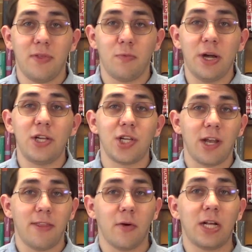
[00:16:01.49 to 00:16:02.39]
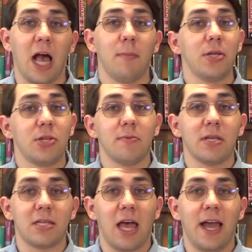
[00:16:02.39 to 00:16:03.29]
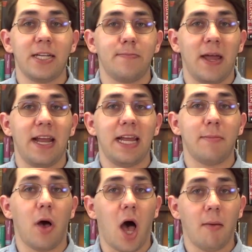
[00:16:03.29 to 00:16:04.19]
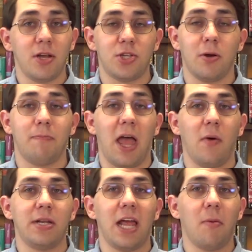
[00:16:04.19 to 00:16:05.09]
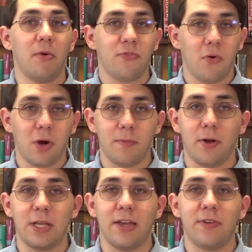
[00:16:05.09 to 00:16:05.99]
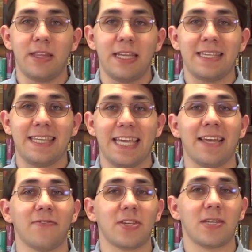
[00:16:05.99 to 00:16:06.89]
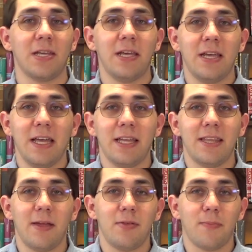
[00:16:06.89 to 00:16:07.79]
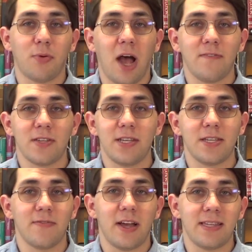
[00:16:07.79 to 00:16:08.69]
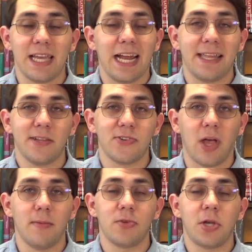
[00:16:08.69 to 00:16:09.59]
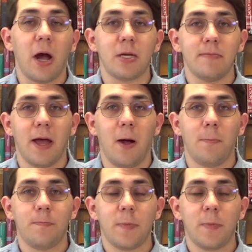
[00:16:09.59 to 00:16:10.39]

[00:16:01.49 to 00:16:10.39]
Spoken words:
the region, and they're coming to the Messiah to pay him homage. They're bowing down before him. They're given these gifts that the prophecies of Isaiah and the Psalms talked about.